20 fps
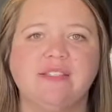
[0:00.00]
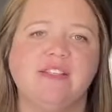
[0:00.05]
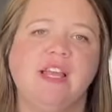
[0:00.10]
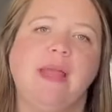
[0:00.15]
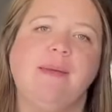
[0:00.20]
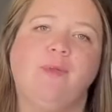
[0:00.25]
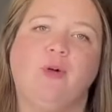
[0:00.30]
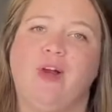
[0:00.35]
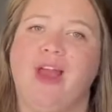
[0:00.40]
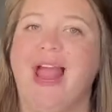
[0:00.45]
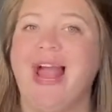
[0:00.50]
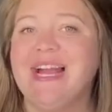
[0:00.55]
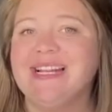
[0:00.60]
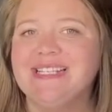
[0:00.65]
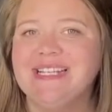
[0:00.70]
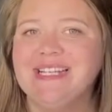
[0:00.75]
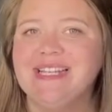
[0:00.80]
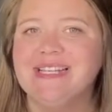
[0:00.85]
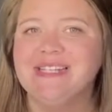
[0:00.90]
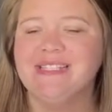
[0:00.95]
same or
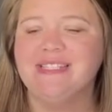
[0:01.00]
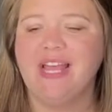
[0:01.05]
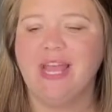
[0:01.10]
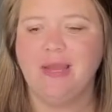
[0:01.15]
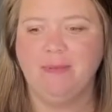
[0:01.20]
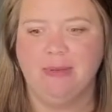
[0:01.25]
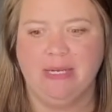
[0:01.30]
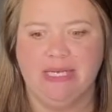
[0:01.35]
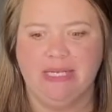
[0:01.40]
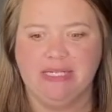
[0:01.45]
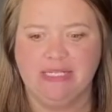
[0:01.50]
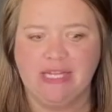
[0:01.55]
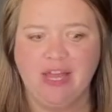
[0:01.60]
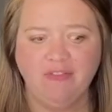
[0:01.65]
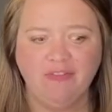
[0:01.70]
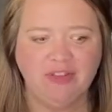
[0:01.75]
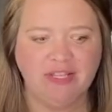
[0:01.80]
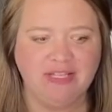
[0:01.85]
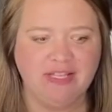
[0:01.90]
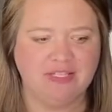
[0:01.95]
acting the same, and it
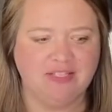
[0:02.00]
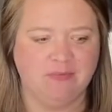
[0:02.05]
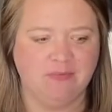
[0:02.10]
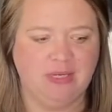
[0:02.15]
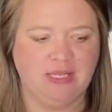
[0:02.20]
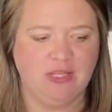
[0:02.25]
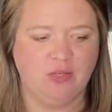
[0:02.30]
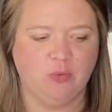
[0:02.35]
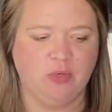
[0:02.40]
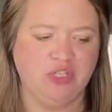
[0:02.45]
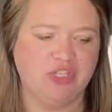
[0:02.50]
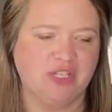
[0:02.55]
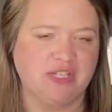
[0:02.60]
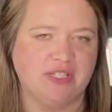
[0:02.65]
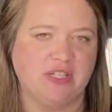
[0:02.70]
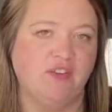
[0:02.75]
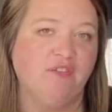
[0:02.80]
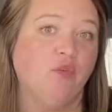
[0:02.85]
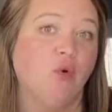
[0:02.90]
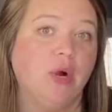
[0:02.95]
definitely doesn't mean that we
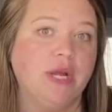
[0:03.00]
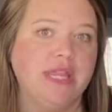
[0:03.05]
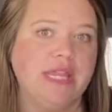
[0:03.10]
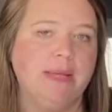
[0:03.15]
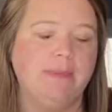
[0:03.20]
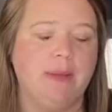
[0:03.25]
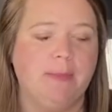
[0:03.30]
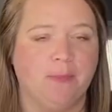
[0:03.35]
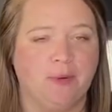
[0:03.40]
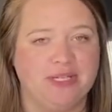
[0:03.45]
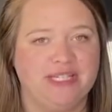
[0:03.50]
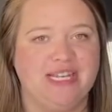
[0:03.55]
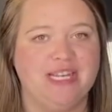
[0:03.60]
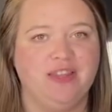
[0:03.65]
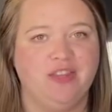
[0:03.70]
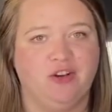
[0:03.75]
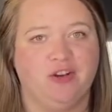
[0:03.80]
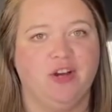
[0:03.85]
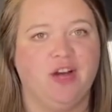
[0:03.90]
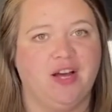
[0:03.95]
just avoid them and
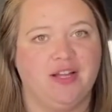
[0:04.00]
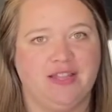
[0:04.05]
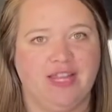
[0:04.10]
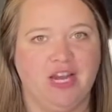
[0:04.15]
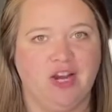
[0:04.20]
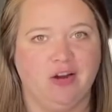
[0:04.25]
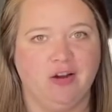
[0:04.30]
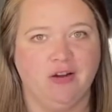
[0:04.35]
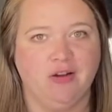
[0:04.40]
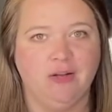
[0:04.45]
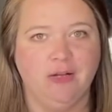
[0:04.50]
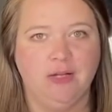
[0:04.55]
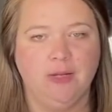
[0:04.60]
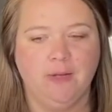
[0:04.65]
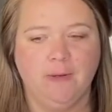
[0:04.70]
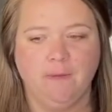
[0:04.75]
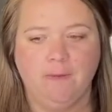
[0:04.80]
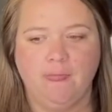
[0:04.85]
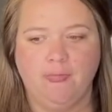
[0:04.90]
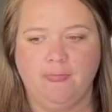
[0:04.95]
pretend they're not there.
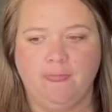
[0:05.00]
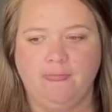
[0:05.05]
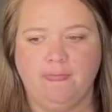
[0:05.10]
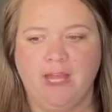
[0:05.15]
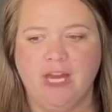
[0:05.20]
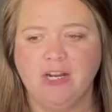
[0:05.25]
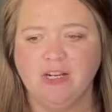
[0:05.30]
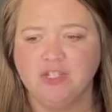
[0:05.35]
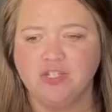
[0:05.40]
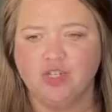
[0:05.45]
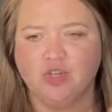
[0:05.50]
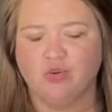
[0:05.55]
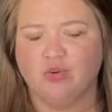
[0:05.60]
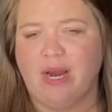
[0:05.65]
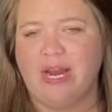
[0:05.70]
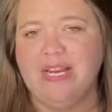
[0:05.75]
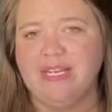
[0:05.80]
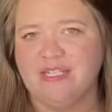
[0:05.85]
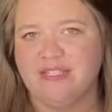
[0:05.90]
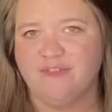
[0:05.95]
There's
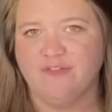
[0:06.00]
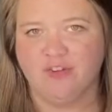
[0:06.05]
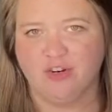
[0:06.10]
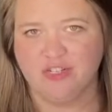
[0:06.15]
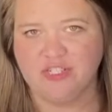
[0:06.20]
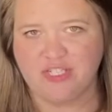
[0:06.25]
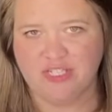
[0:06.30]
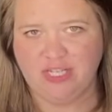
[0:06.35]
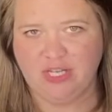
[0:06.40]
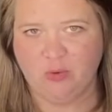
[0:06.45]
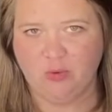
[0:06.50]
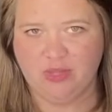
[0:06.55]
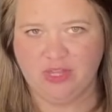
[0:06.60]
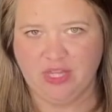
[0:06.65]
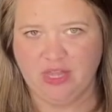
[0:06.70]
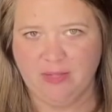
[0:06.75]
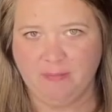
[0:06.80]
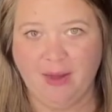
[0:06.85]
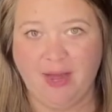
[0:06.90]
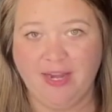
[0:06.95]
great diversity
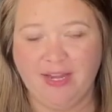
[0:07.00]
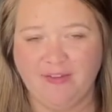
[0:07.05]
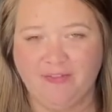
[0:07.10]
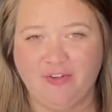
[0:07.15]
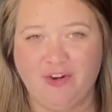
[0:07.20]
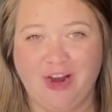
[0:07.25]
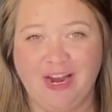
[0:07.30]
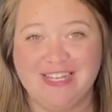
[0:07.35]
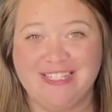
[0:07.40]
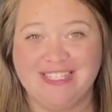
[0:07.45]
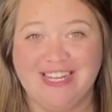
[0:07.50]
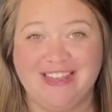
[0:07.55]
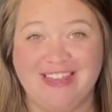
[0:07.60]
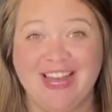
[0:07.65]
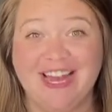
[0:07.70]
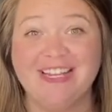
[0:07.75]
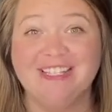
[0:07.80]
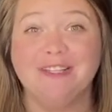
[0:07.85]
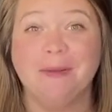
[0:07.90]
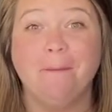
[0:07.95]
within the body of Christ, and
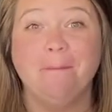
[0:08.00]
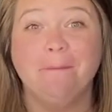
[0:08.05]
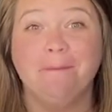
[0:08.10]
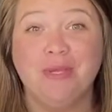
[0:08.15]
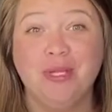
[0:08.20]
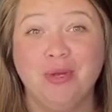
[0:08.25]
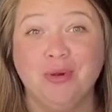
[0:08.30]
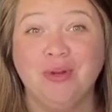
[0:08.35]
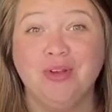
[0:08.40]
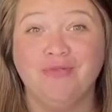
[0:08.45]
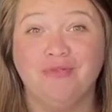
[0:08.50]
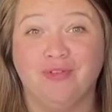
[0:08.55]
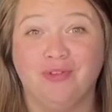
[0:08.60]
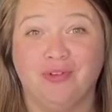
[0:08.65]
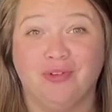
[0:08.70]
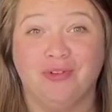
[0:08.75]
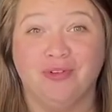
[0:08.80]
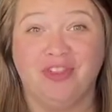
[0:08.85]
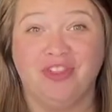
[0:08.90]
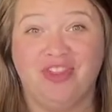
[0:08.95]
that is a
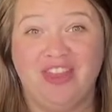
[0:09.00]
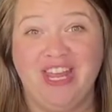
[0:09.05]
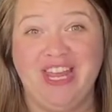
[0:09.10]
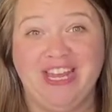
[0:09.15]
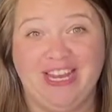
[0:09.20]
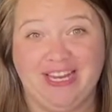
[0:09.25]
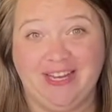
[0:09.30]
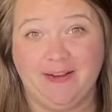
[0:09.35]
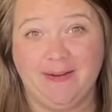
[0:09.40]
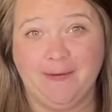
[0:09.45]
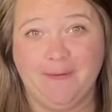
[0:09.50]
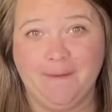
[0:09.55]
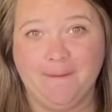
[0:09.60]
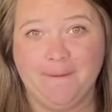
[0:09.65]
beautiful thing.